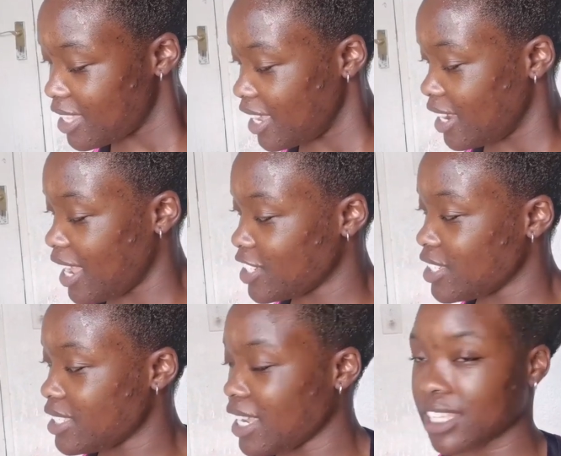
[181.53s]
Then I
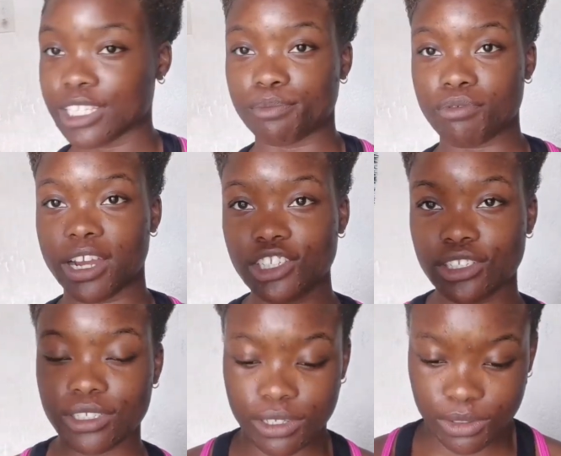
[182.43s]
just take this brush,
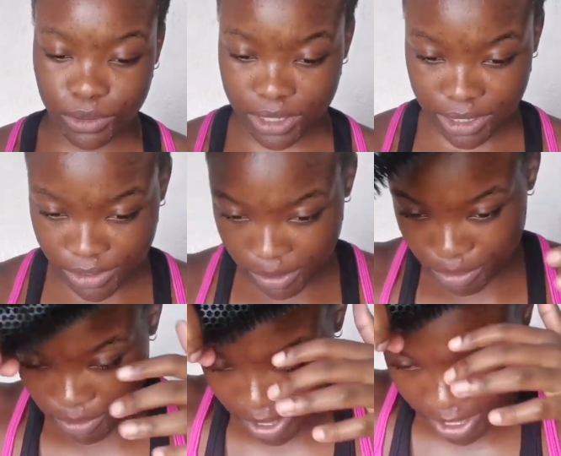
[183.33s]
it's an ordinary
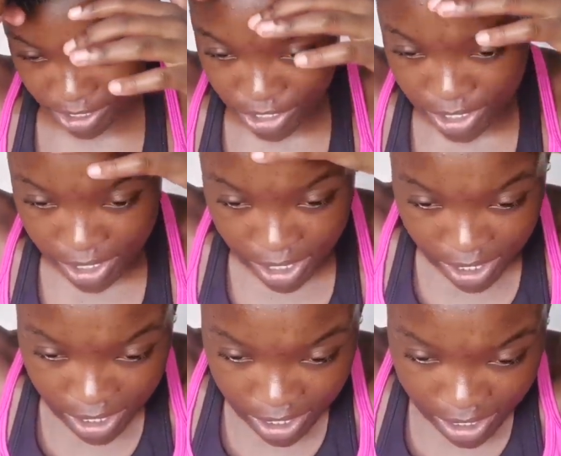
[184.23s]
brush,
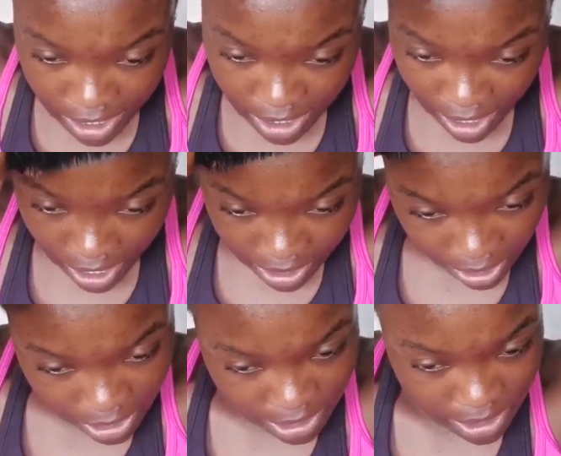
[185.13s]
and
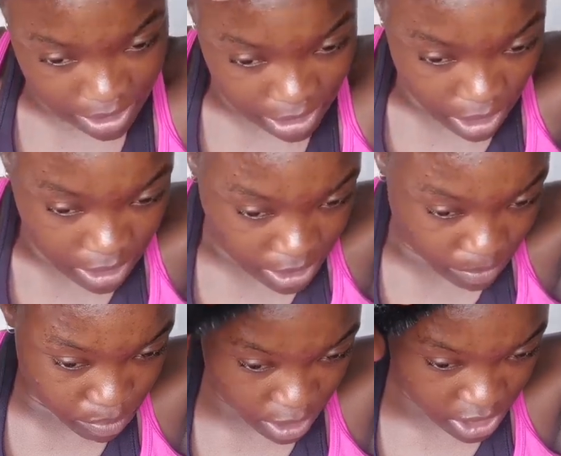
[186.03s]
I just start
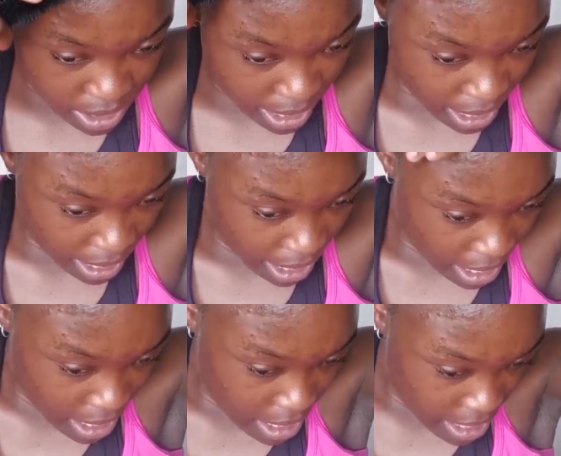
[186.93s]
to brush the
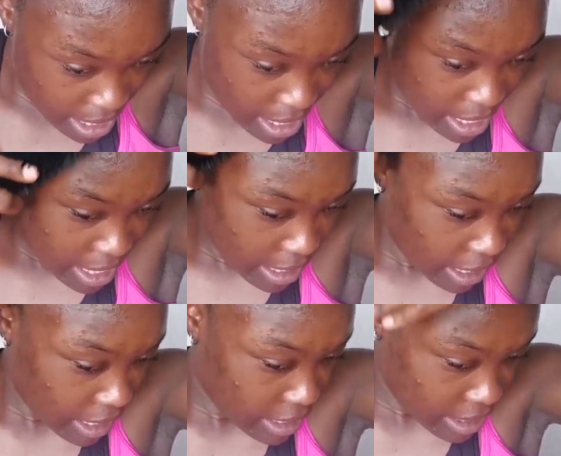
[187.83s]
hair
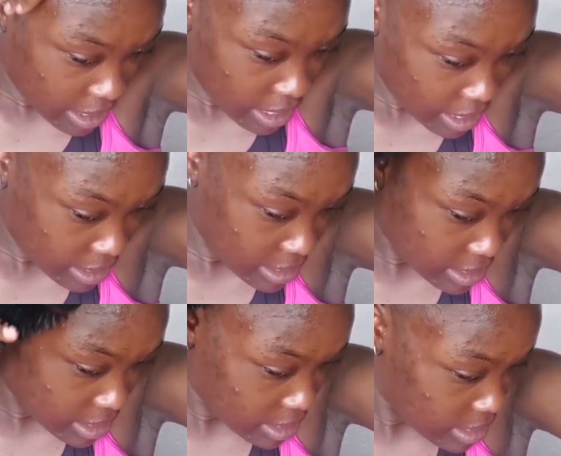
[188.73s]
like
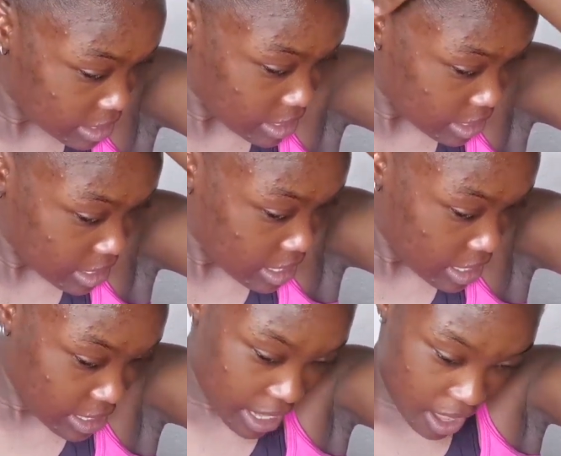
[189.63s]
this.
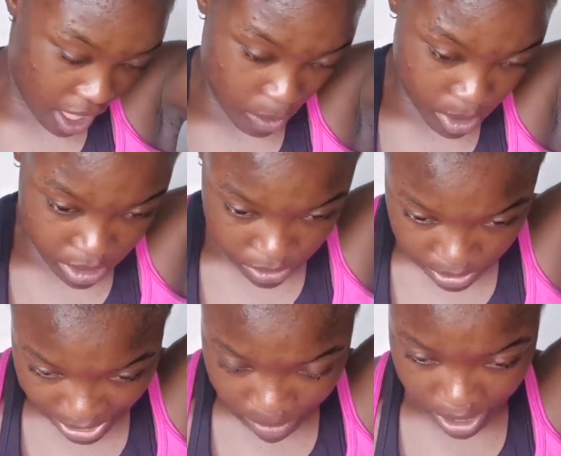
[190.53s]
Now I
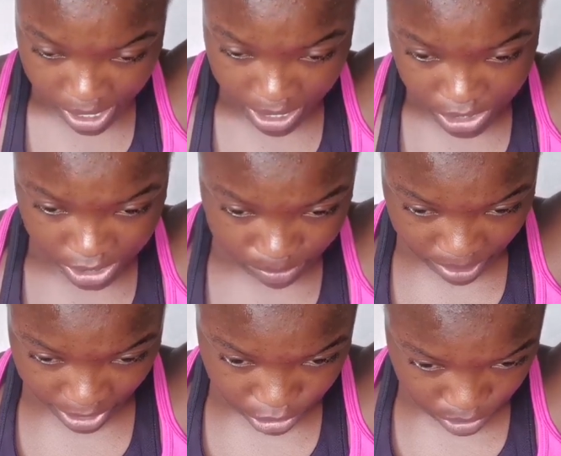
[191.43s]
would lay my edges,
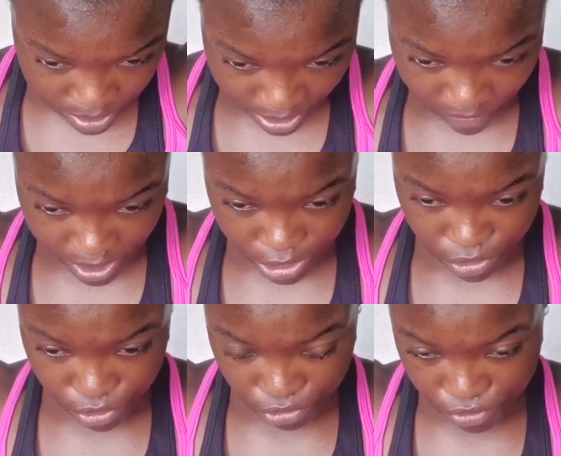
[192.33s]
but I don't have edge
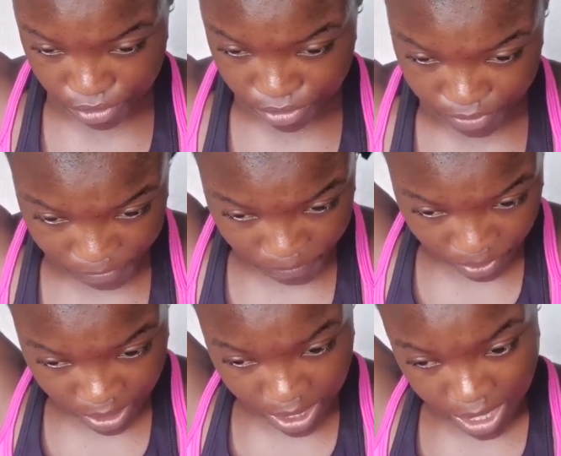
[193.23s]
control,
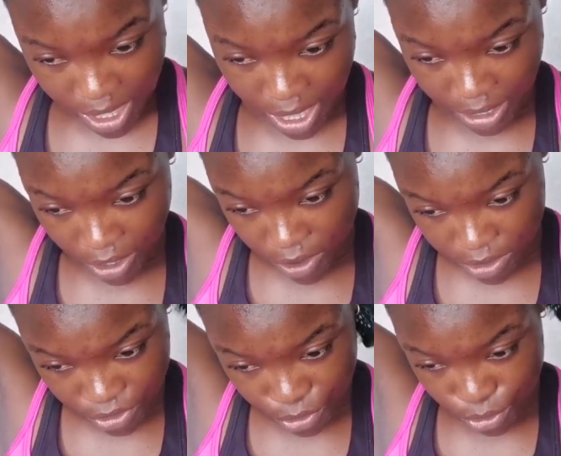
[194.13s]
and I
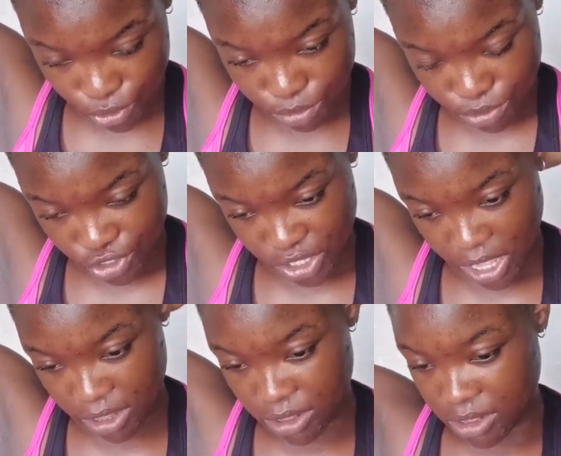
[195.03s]
can't use normal
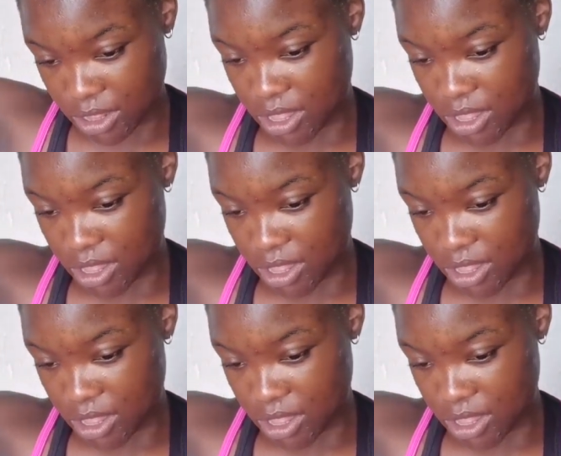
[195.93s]
gel